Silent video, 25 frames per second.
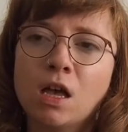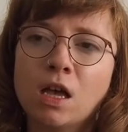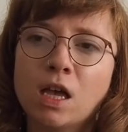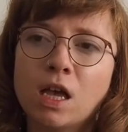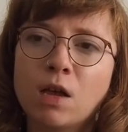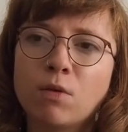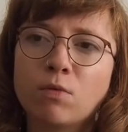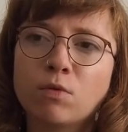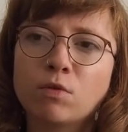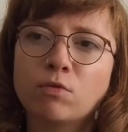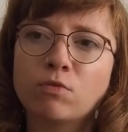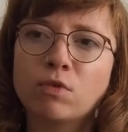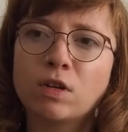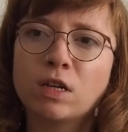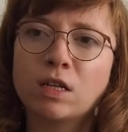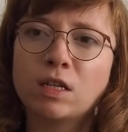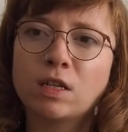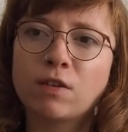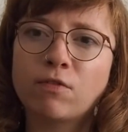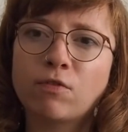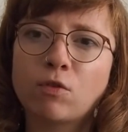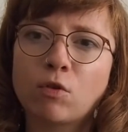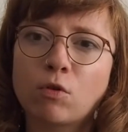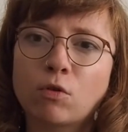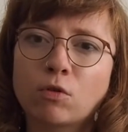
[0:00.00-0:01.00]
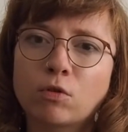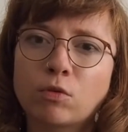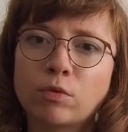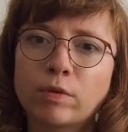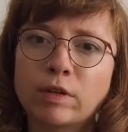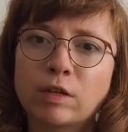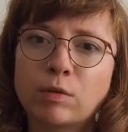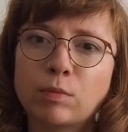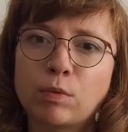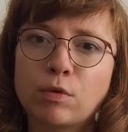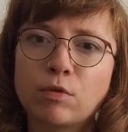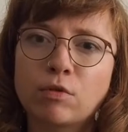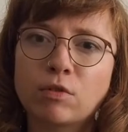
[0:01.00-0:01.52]
It was really difficult to
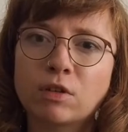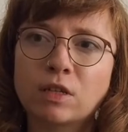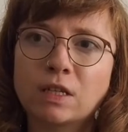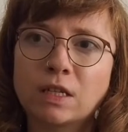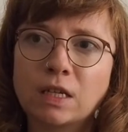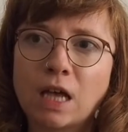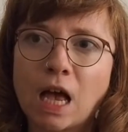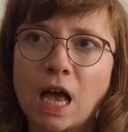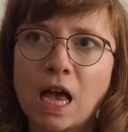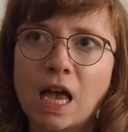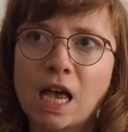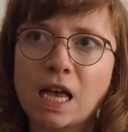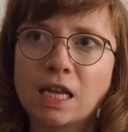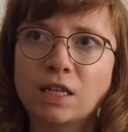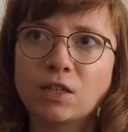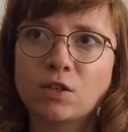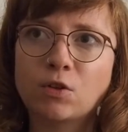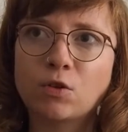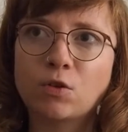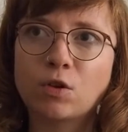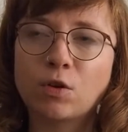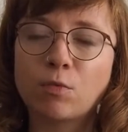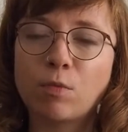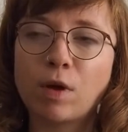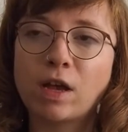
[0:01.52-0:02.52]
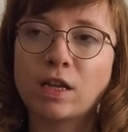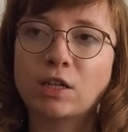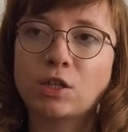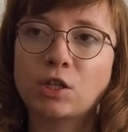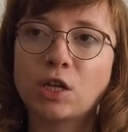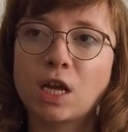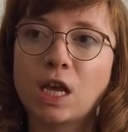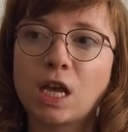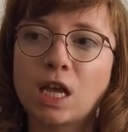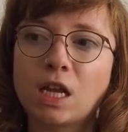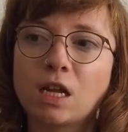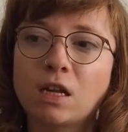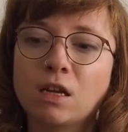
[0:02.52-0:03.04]
experience that, as you can
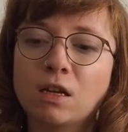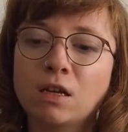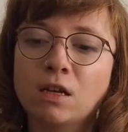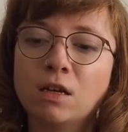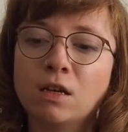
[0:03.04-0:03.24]
imagine,